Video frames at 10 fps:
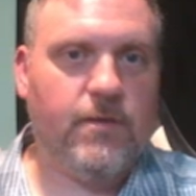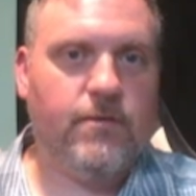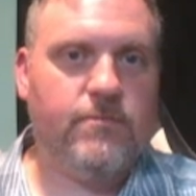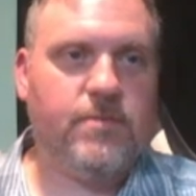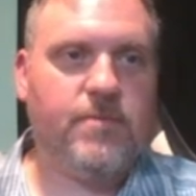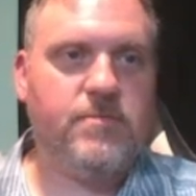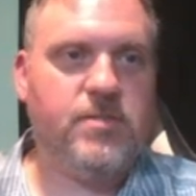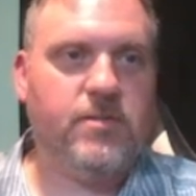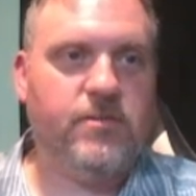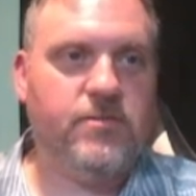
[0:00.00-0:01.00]
sometimes you
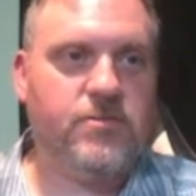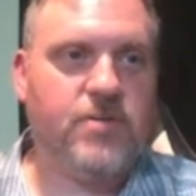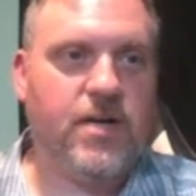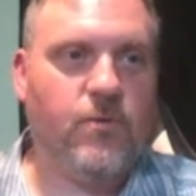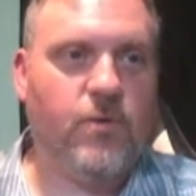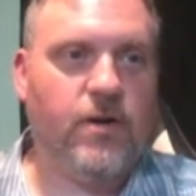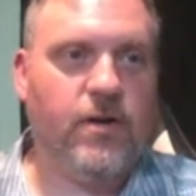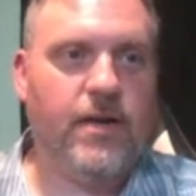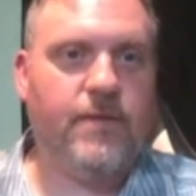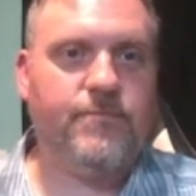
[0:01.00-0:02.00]
can lose track where you're
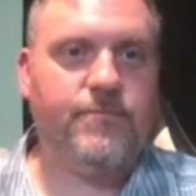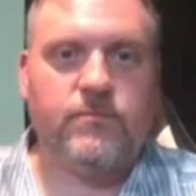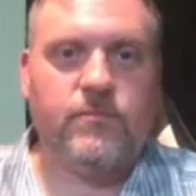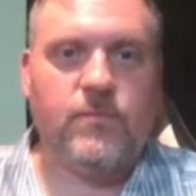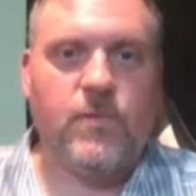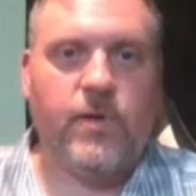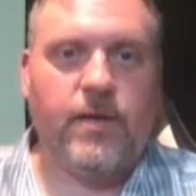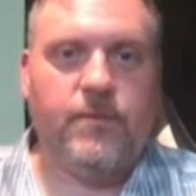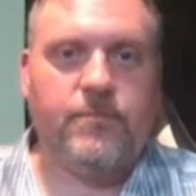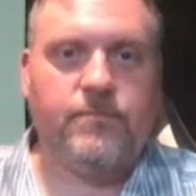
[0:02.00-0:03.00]
at. Okay,
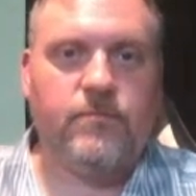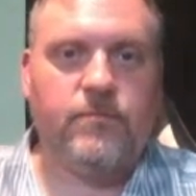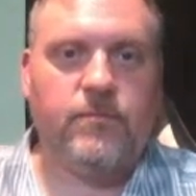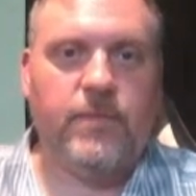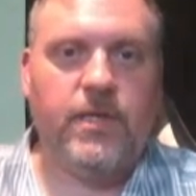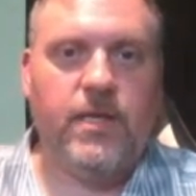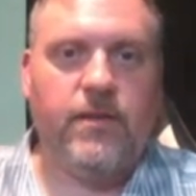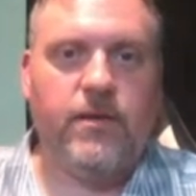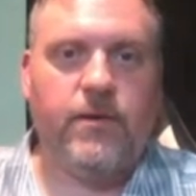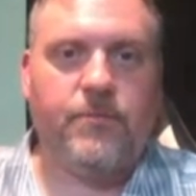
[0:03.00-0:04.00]
I'm getting
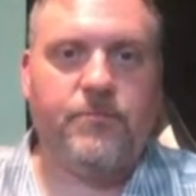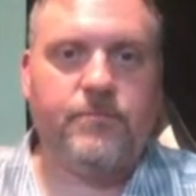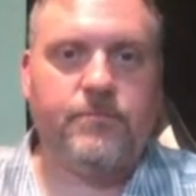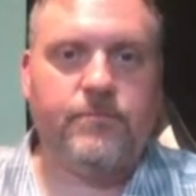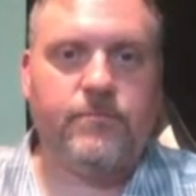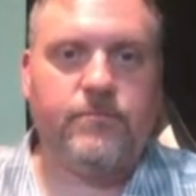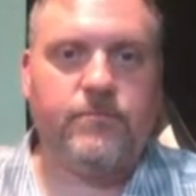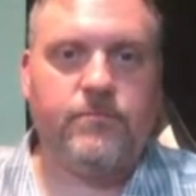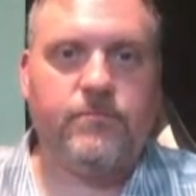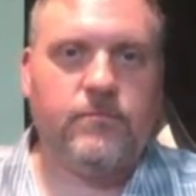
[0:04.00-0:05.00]
there.
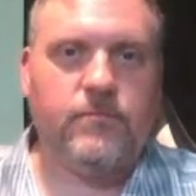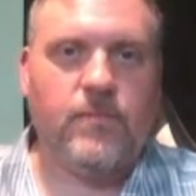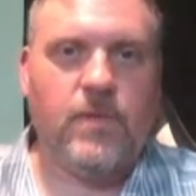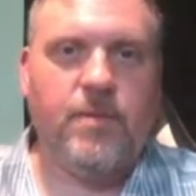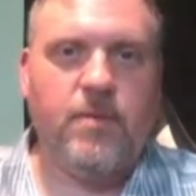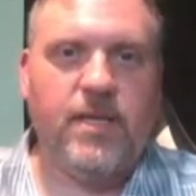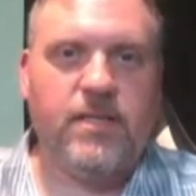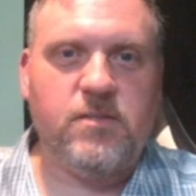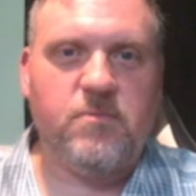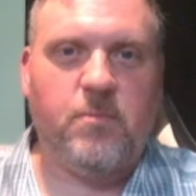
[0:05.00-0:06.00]
I'm gonna make
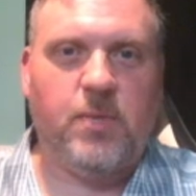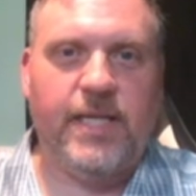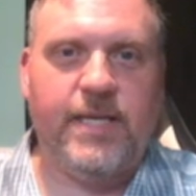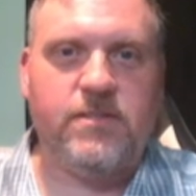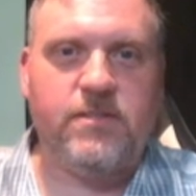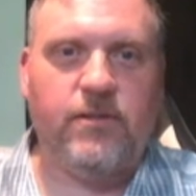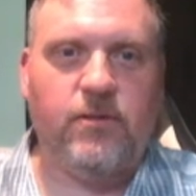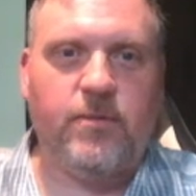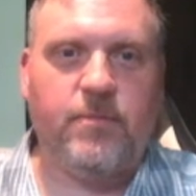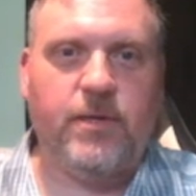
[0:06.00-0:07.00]
these plates a little
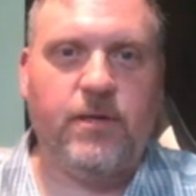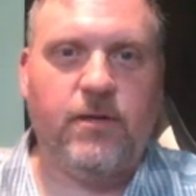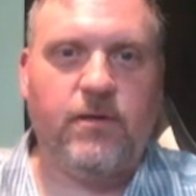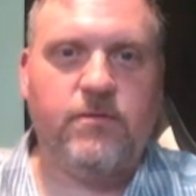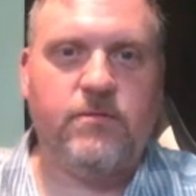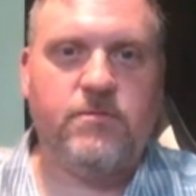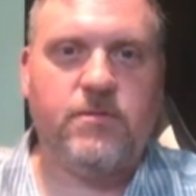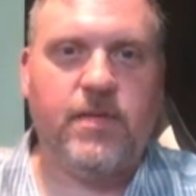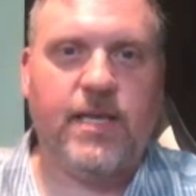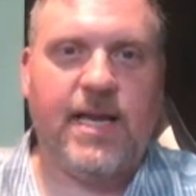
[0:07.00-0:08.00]
bit bigger so
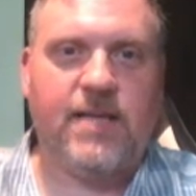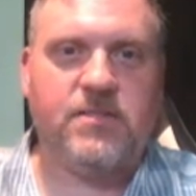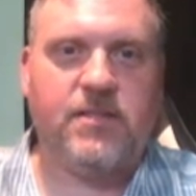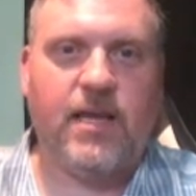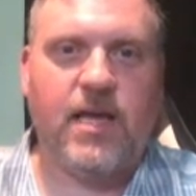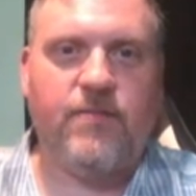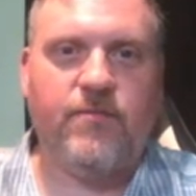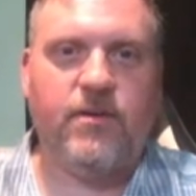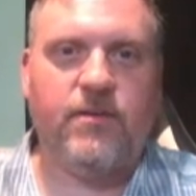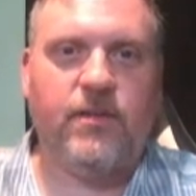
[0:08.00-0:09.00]
they cast like kind
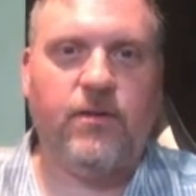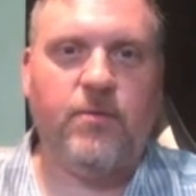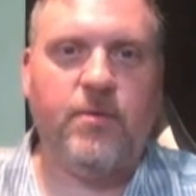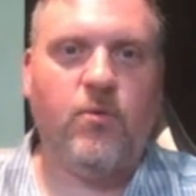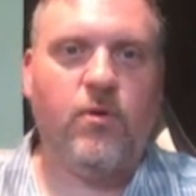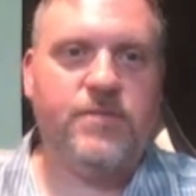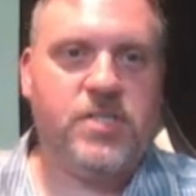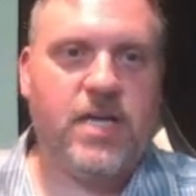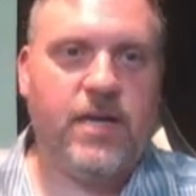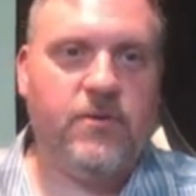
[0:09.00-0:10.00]
of a little bit more of a
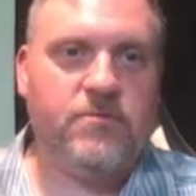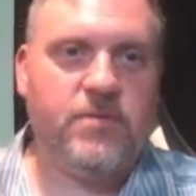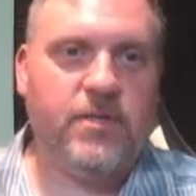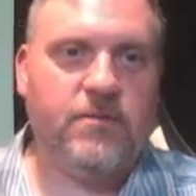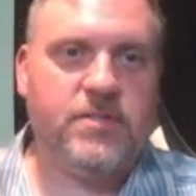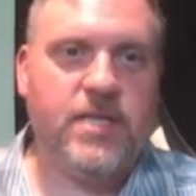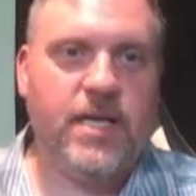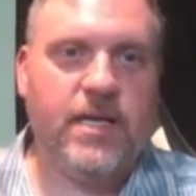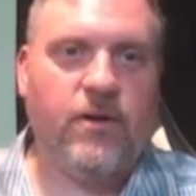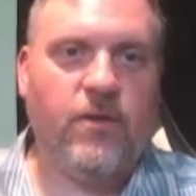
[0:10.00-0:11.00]
shadow to
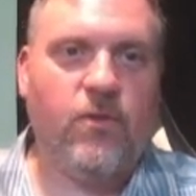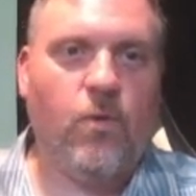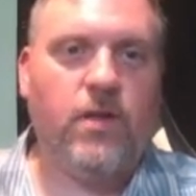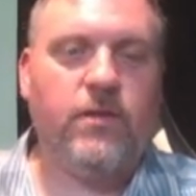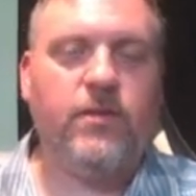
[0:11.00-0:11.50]
stand out on the wall a little